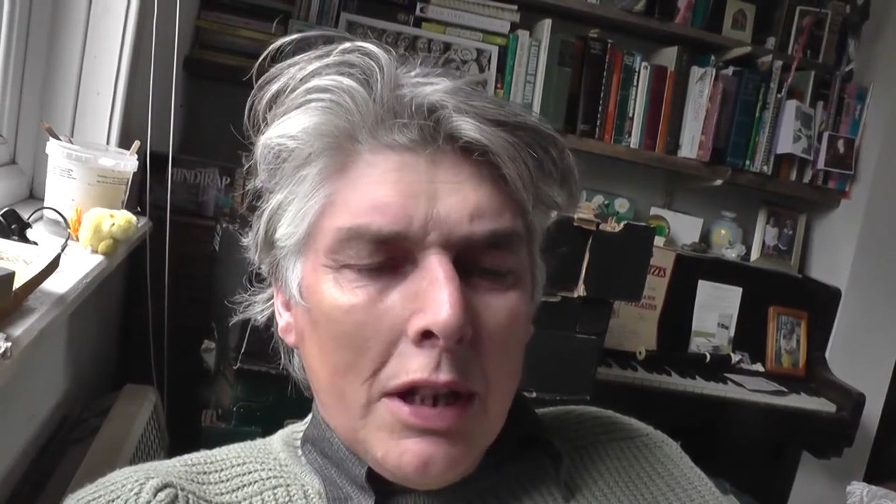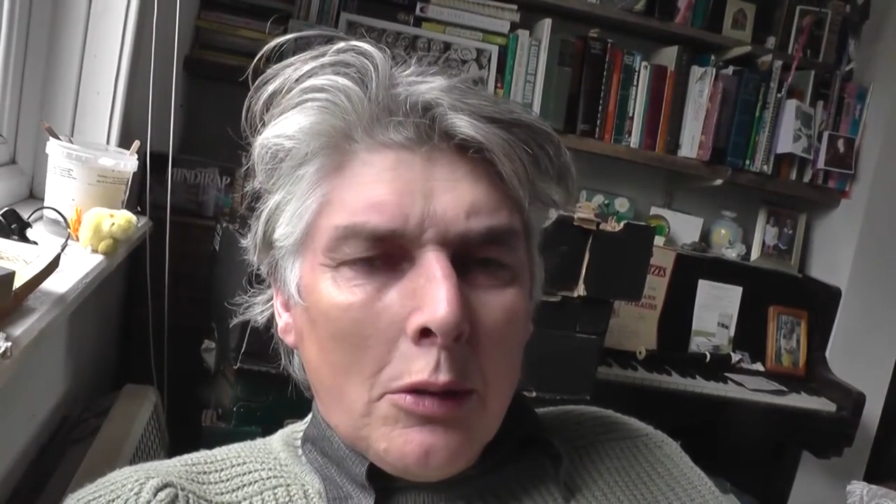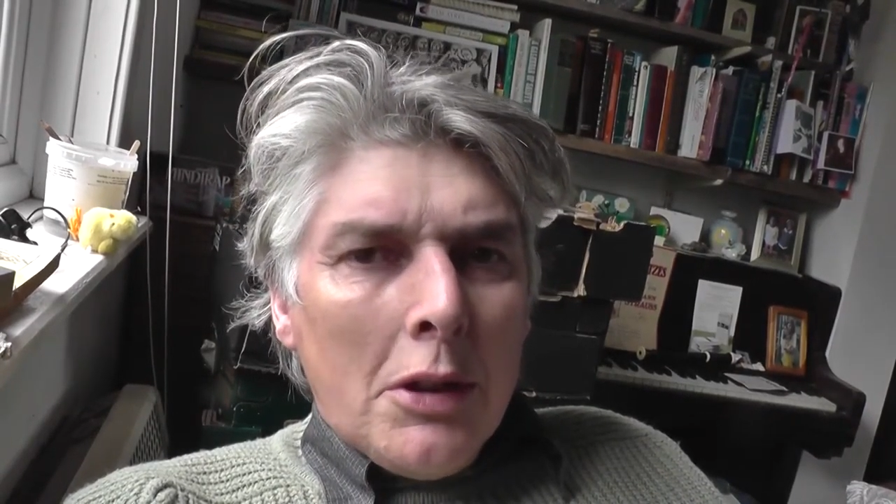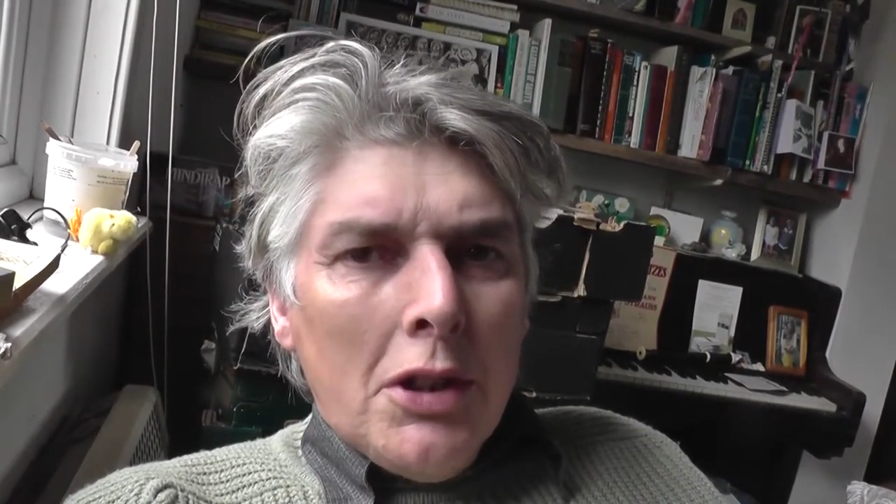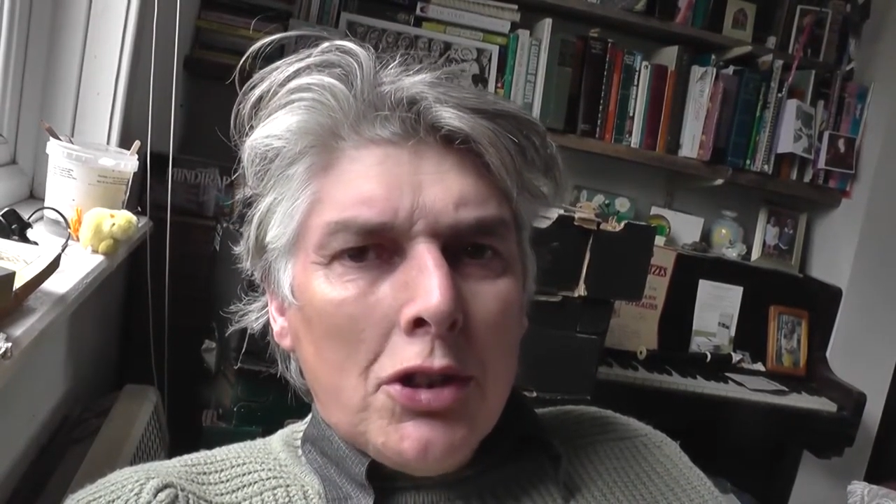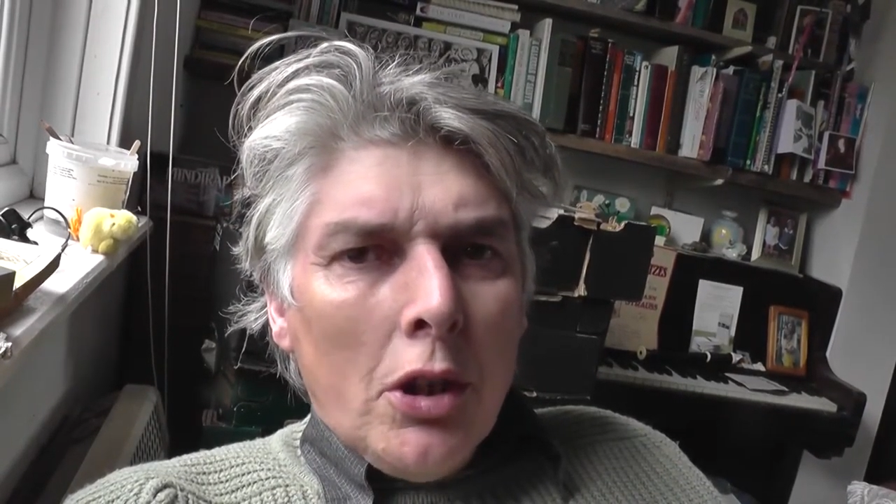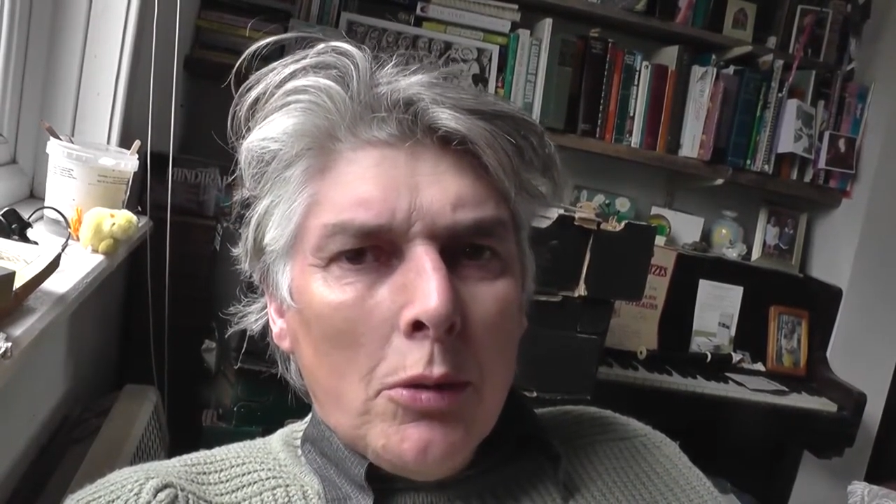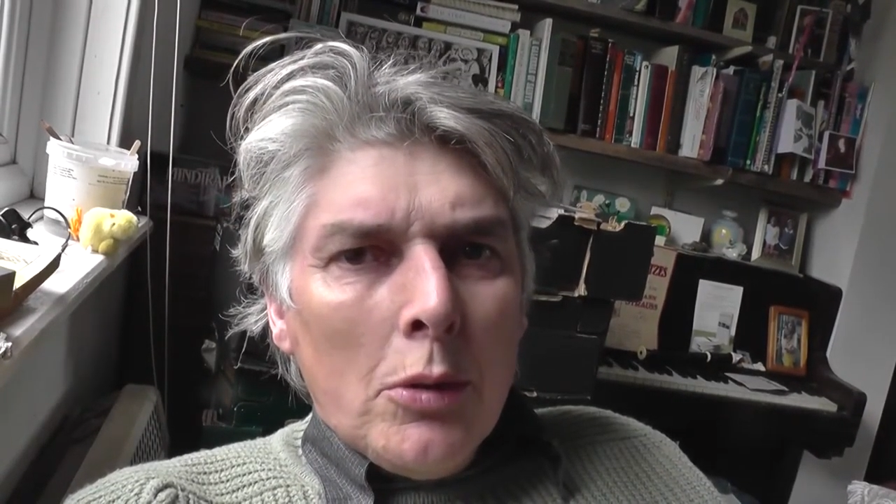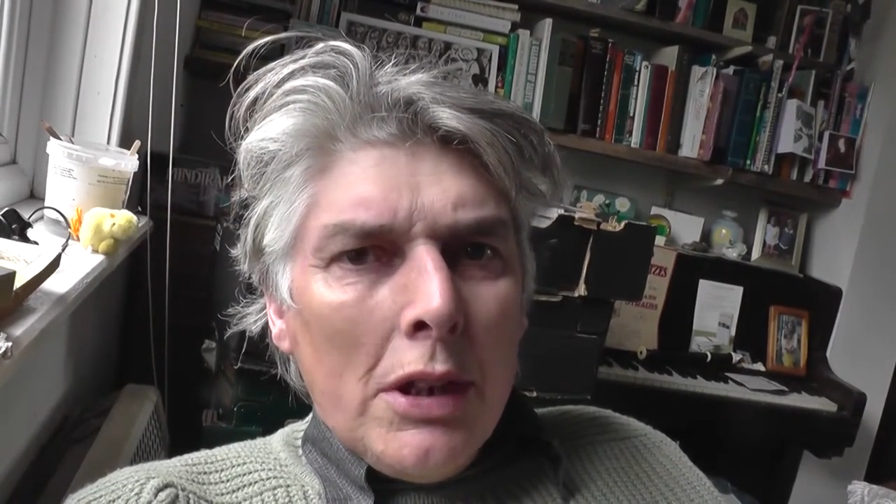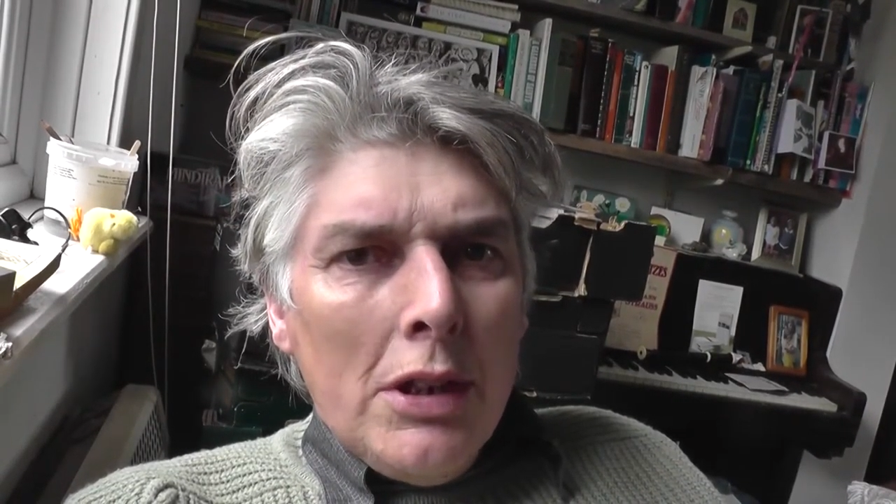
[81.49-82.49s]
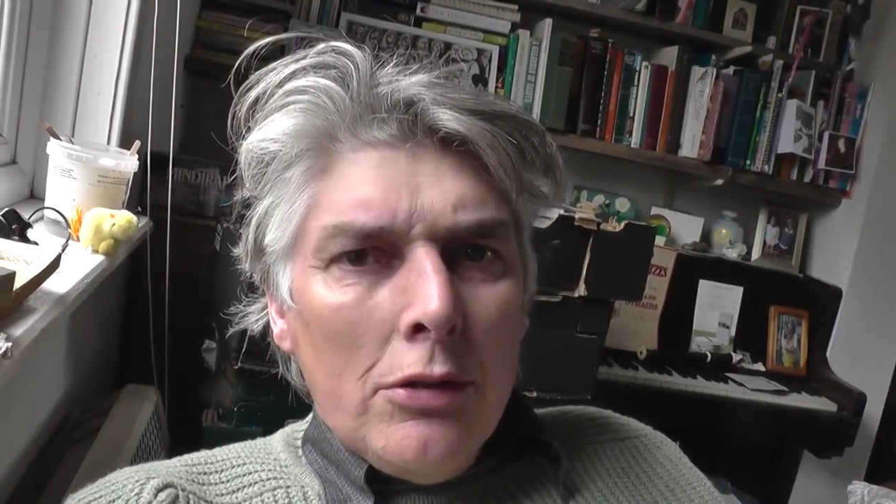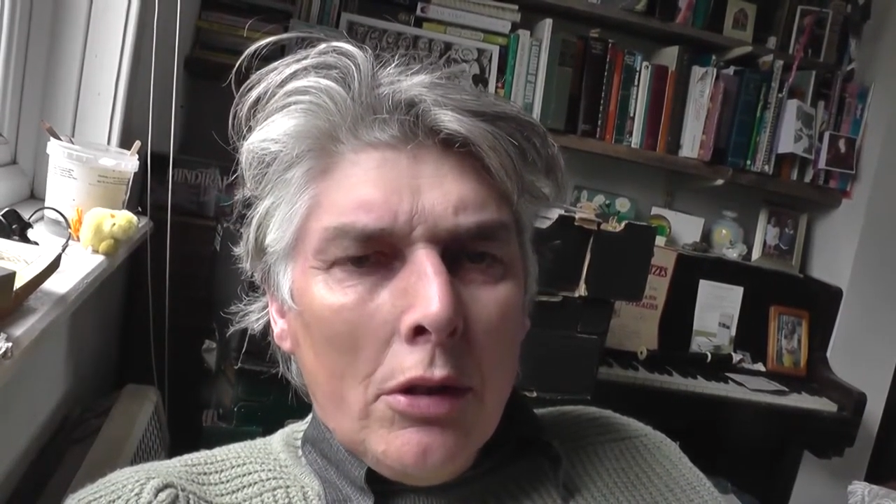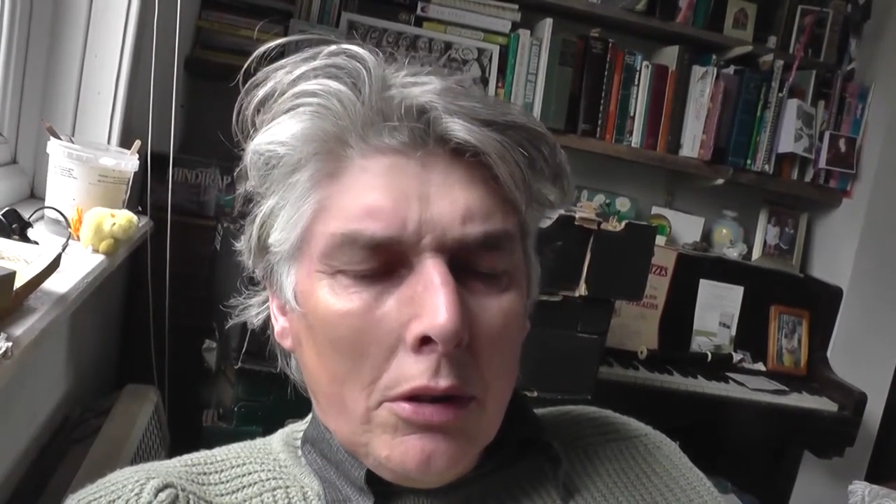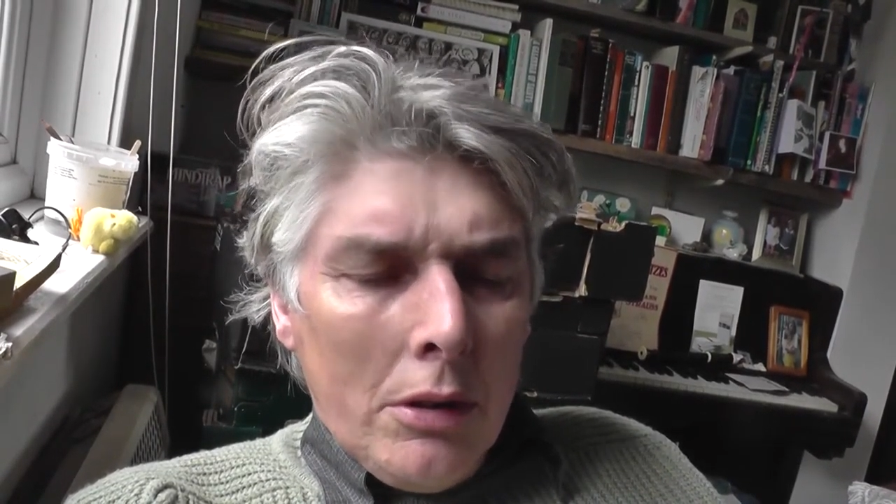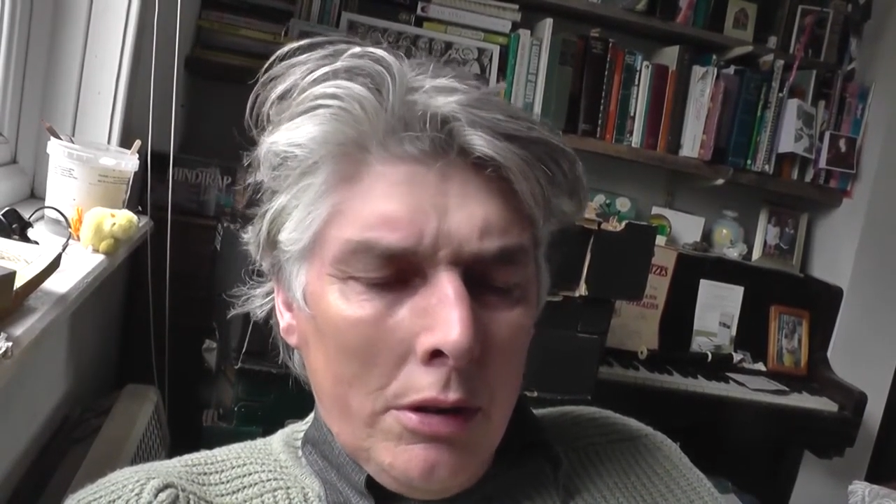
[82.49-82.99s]
How could he stop you getting
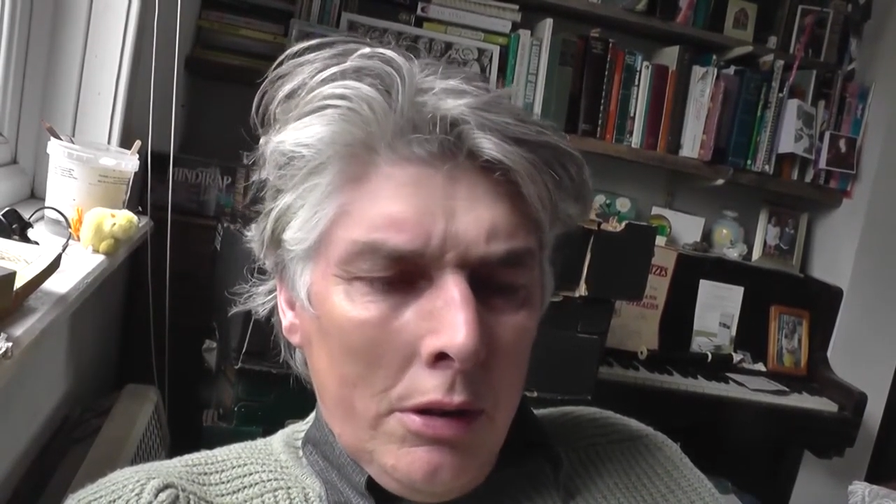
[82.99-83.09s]
drunk?